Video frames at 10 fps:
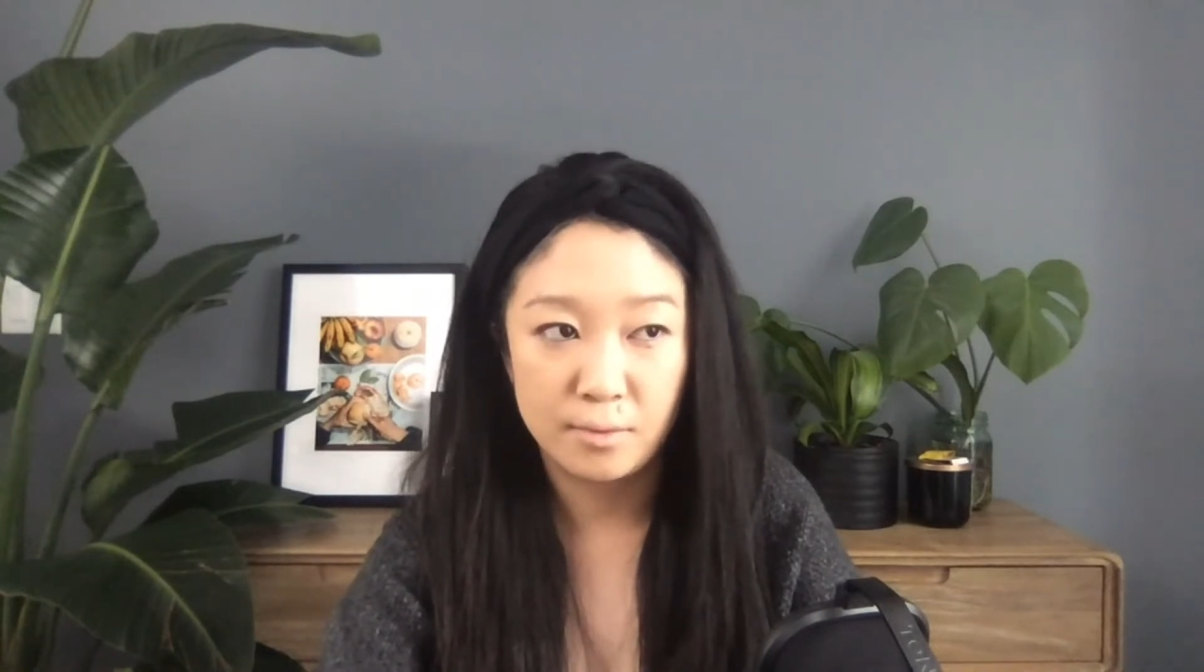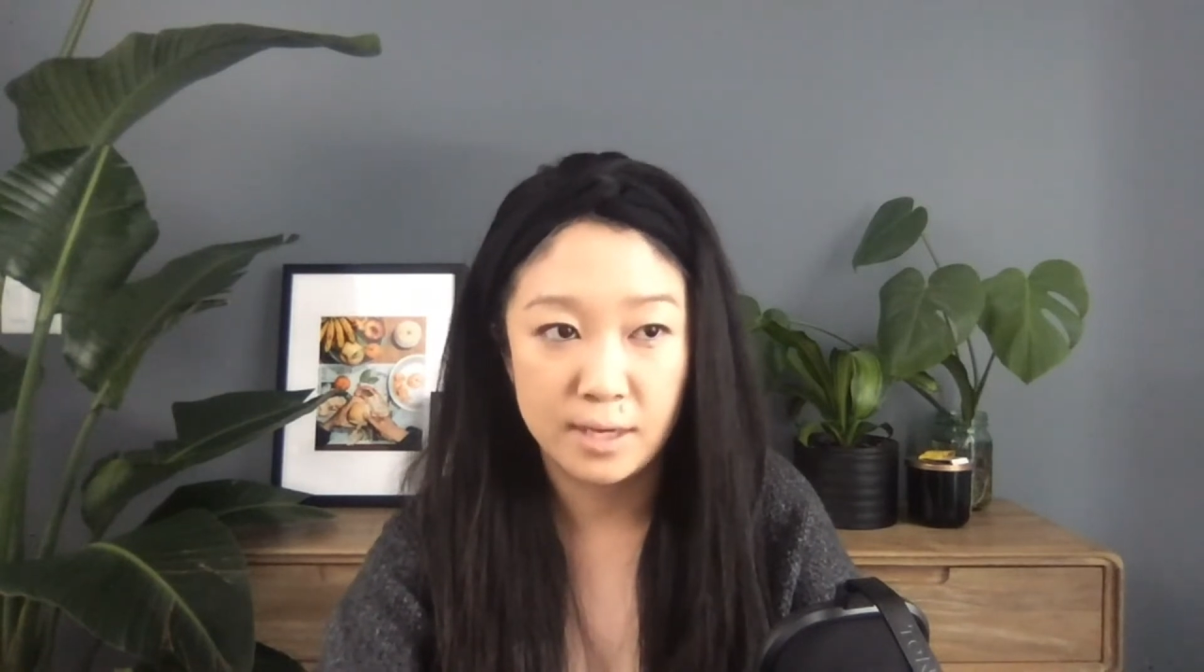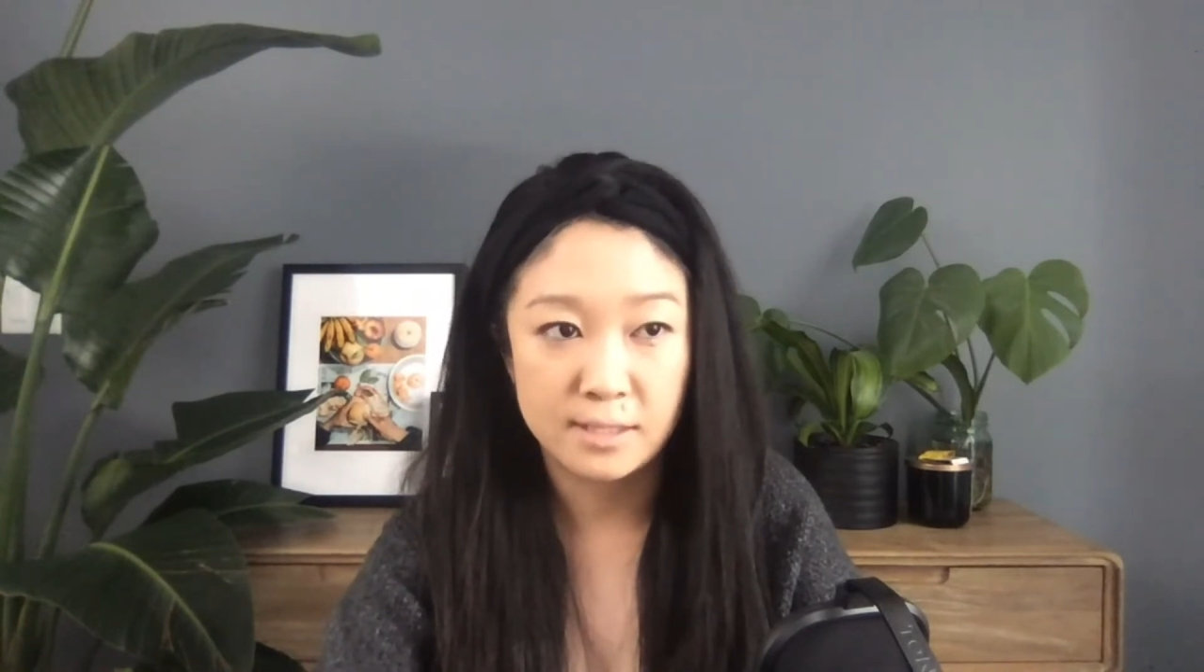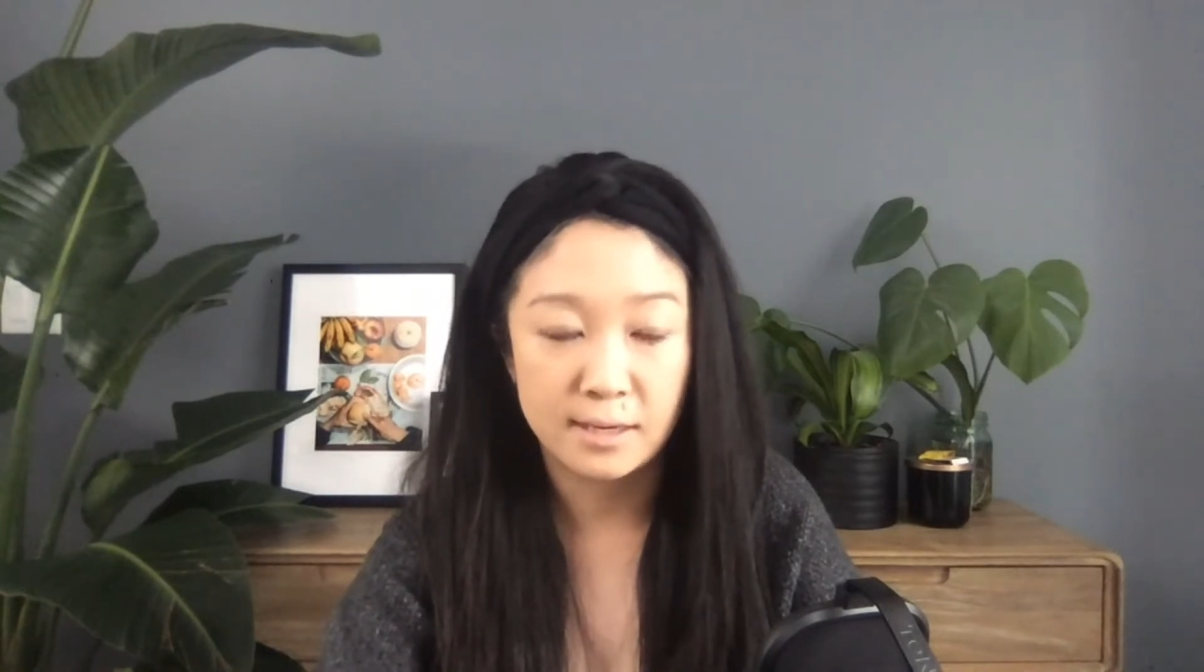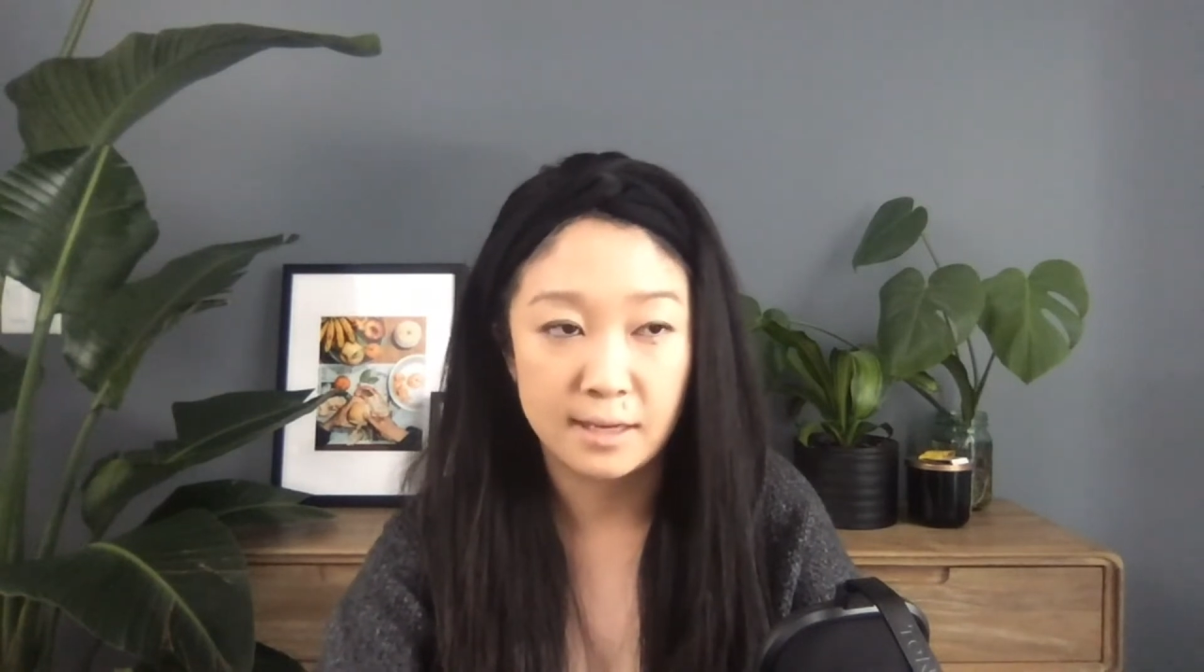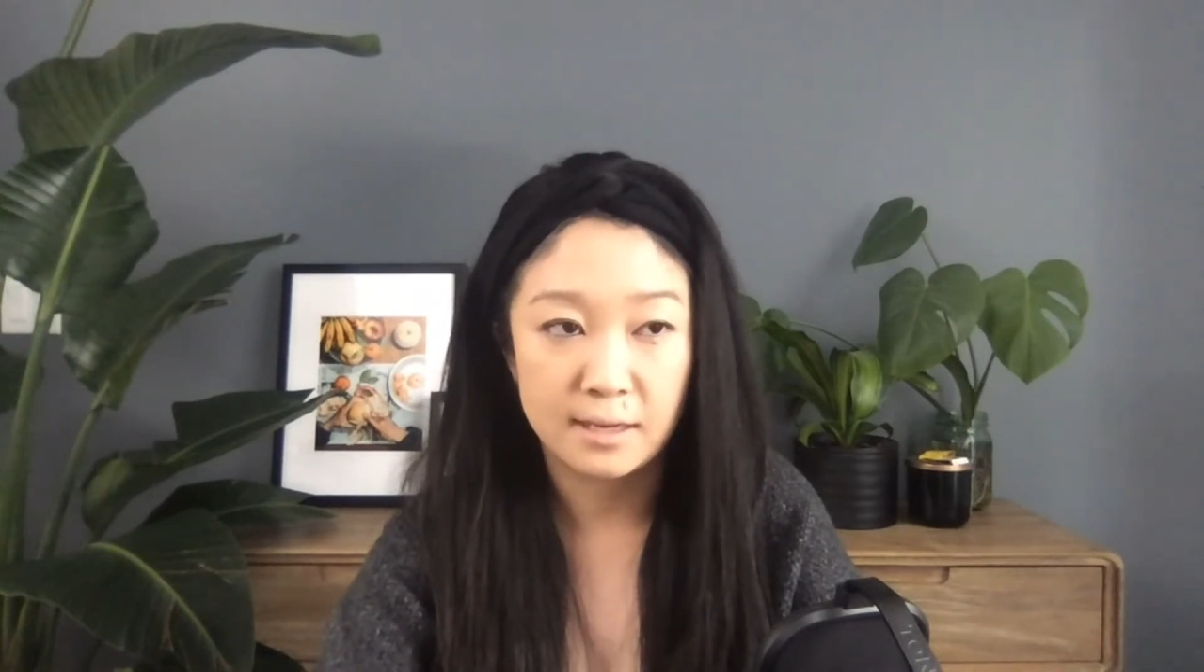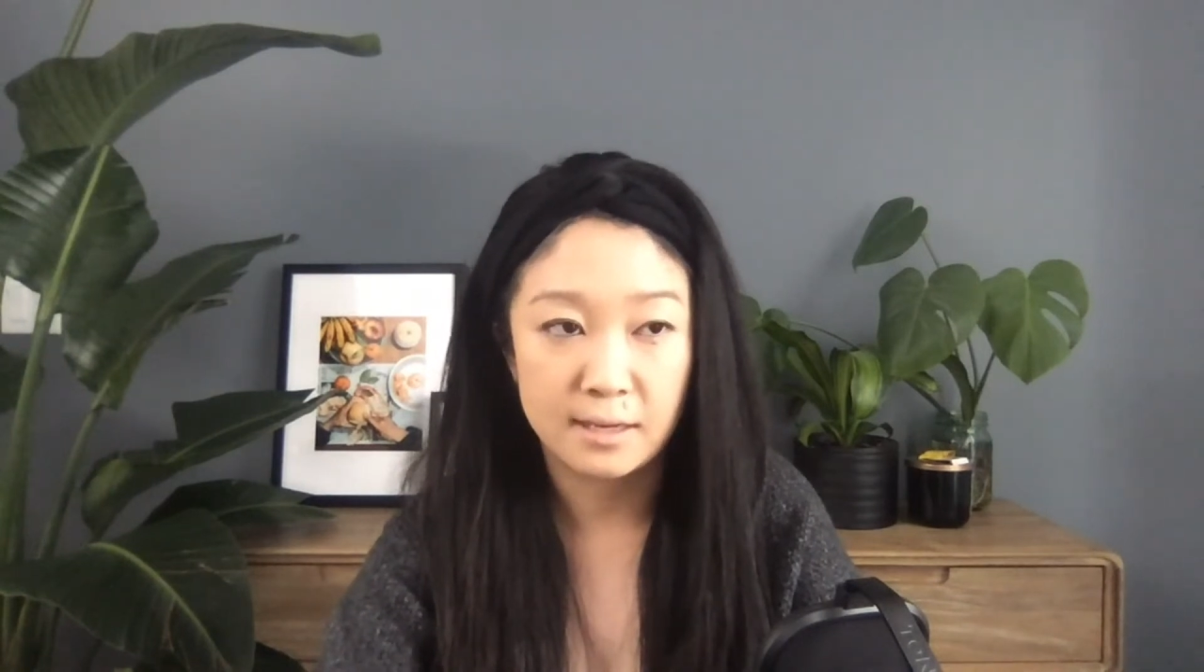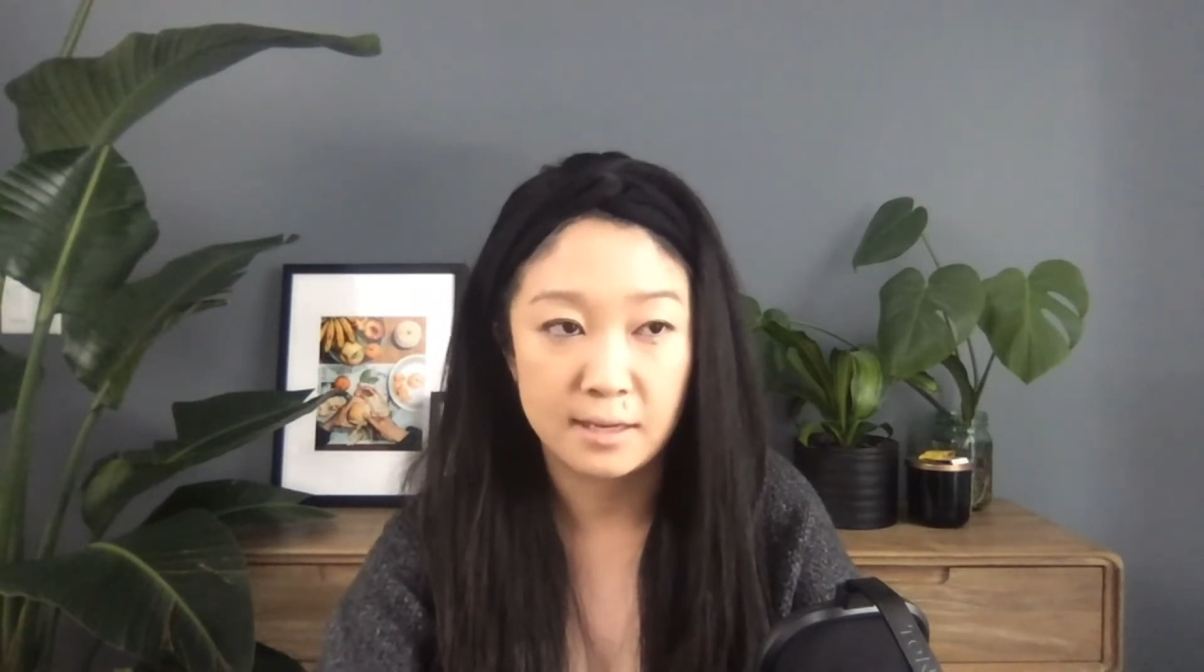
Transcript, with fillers: ways that I can